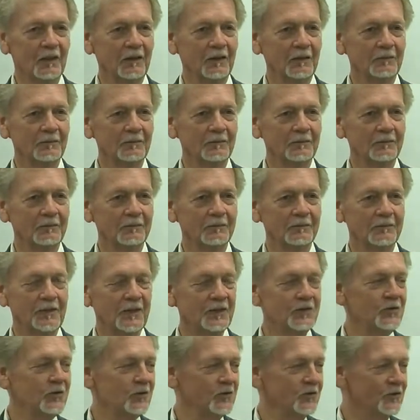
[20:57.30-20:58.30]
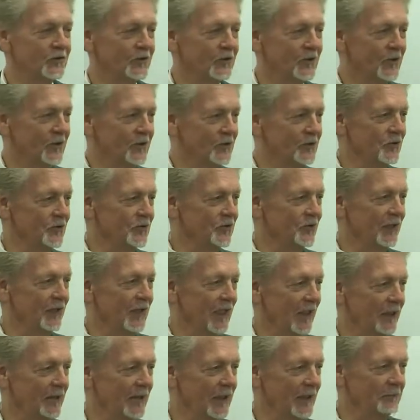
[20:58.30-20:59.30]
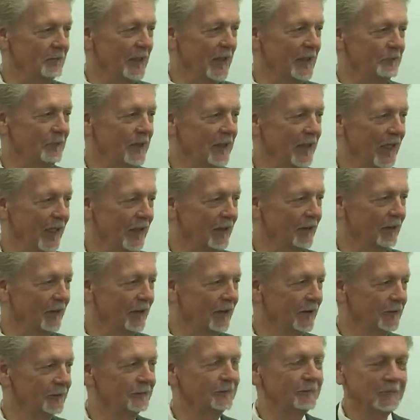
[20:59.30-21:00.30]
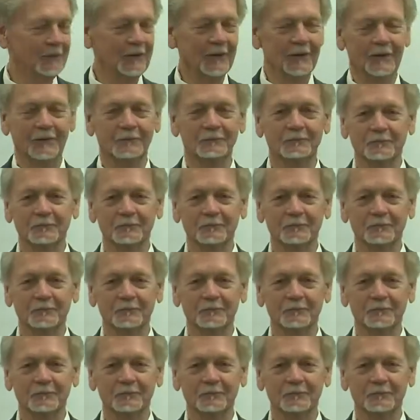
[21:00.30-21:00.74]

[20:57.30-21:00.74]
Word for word: Um, could you could you see how that made me angry? Yeah.